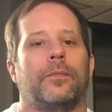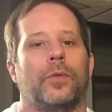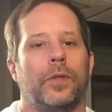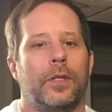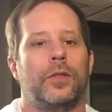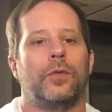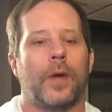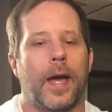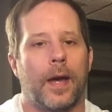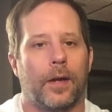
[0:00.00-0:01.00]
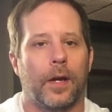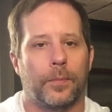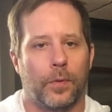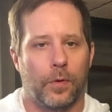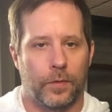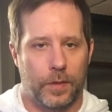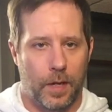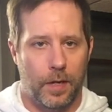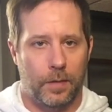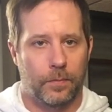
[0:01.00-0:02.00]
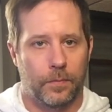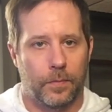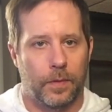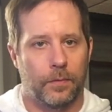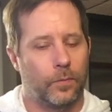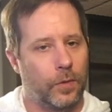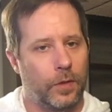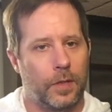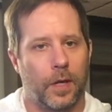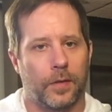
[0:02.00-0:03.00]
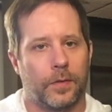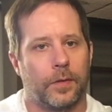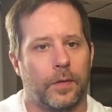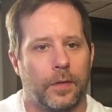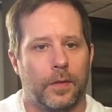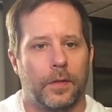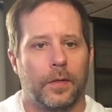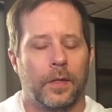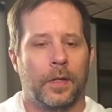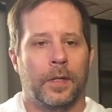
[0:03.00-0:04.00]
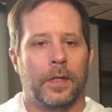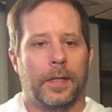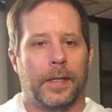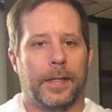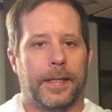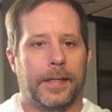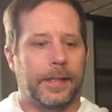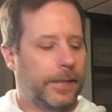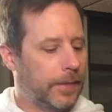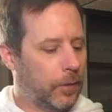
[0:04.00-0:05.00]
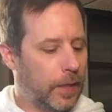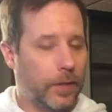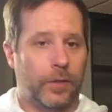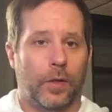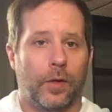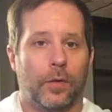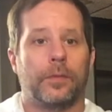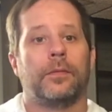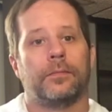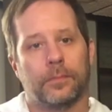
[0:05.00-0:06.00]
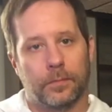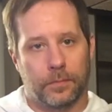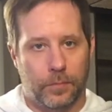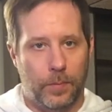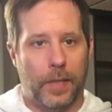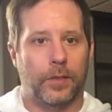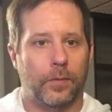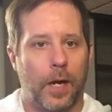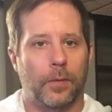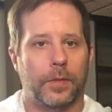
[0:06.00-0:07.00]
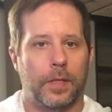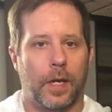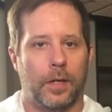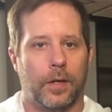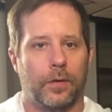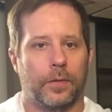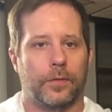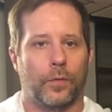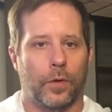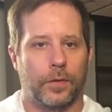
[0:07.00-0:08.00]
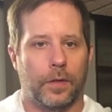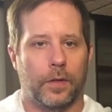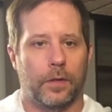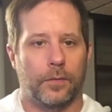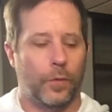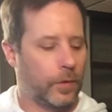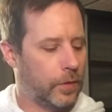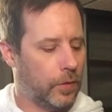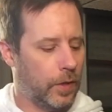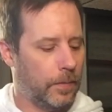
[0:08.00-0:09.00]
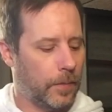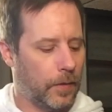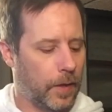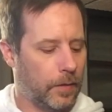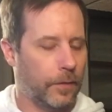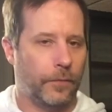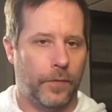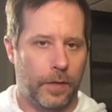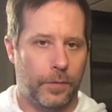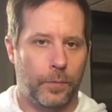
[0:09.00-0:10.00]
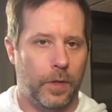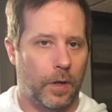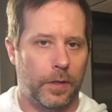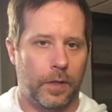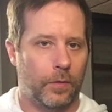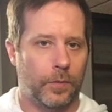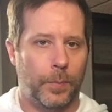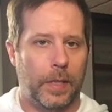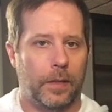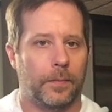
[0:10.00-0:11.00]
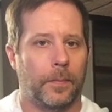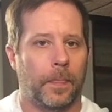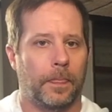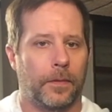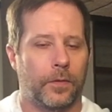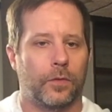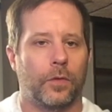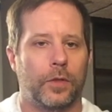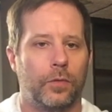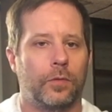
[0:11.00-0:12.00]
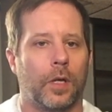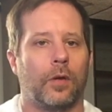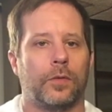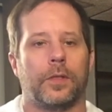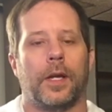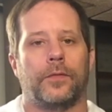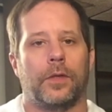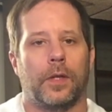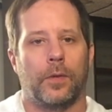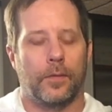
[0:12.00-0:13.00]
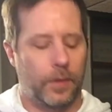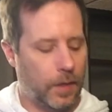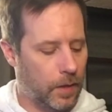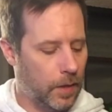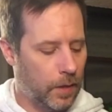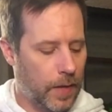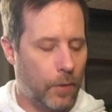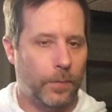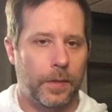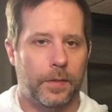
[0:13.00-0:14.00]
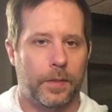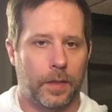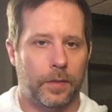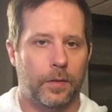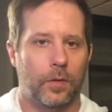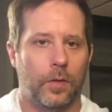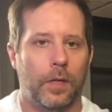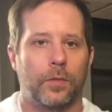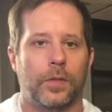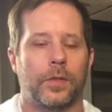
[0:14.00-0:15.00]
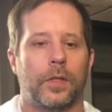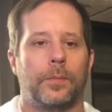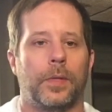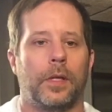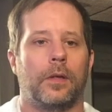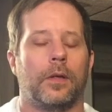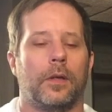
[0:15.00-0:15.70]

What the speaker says: really do add up over time. It really does. Okay, so we mess around with the A note, the 4th degree, and then the 5th we already know is B. So there's only 2 tones left here that we haven't done. That would be the 6th degree, which is going to be